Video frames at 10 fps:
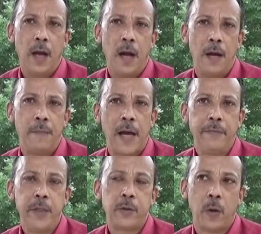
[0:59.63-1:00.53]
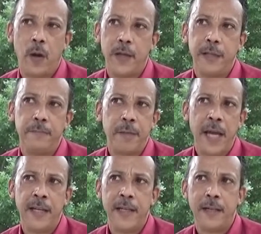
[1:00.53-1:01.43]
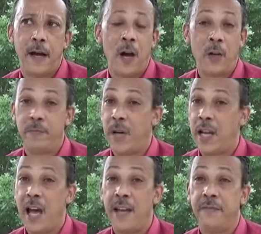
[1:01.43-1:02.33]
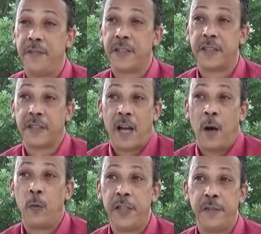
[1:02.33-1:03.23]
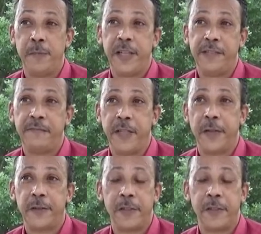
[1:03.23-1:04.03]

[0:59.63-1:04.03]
Um, I've been drawing and painting all of my life. It's always been, you know,